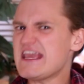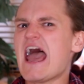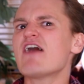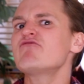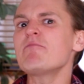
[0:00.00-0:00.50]

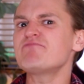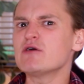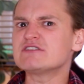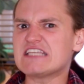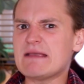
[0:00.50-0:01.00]
Yeah, rub
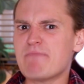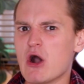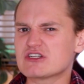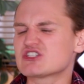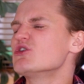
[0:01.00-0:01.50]
those
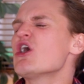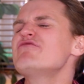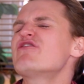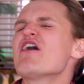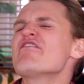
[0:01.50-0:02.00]
debunks all
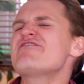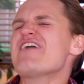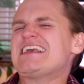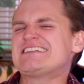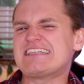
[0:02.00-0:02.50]
over our
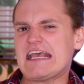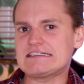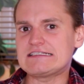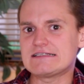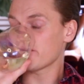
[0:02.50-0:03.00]

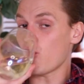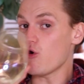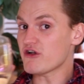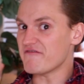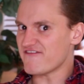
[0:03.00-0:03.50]
faces. Or
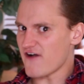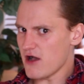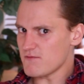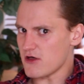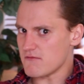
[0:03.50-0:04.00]

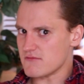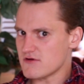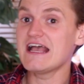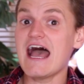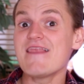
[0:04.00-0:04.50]
confirm them.
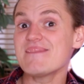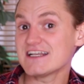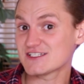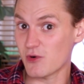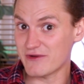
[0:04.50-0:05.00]
And
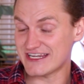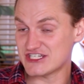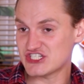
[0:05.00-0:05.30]
that's what we're gonna